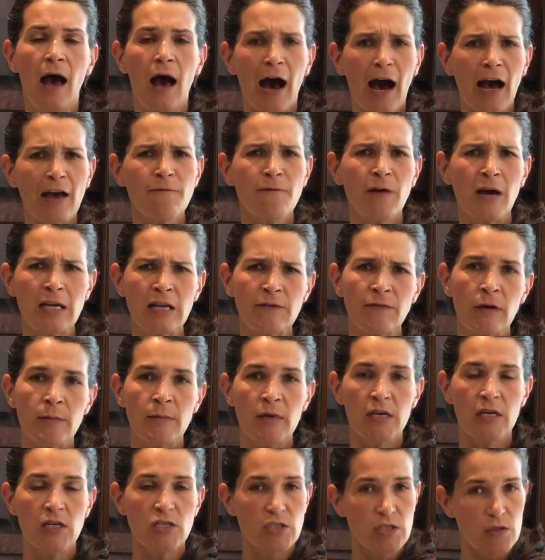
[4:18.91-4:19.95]
I find if I
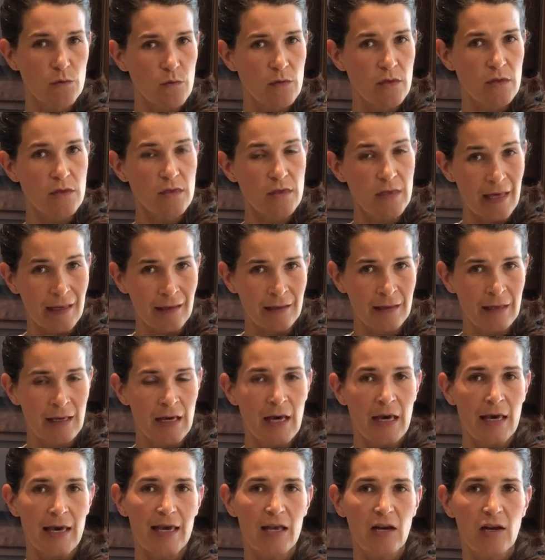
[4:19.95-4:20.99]
make it too thick,
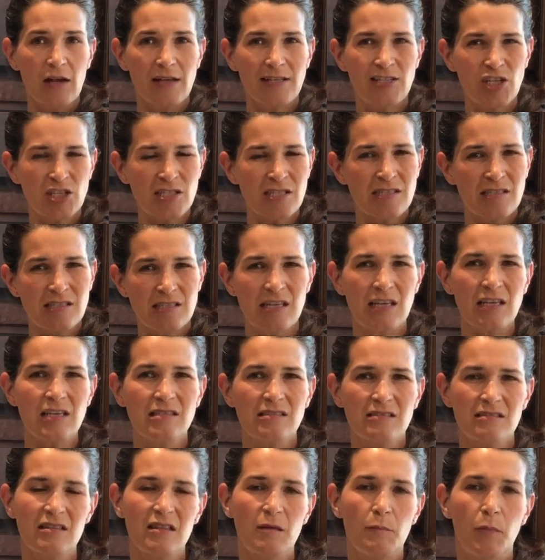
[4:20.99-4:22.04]
it just sinks
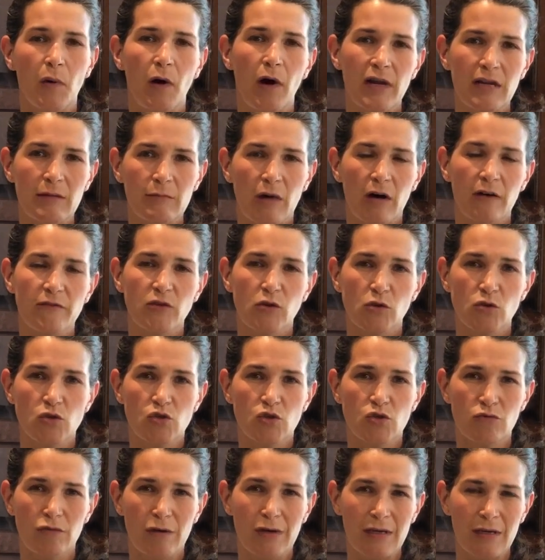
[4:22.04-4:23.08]
to the bottom of your
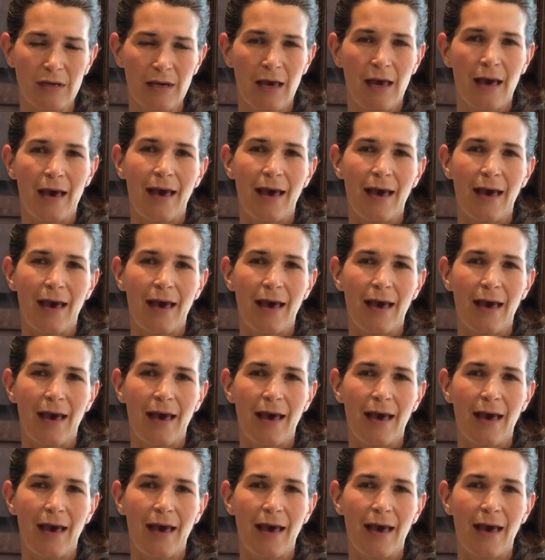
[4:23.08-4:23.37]
drink,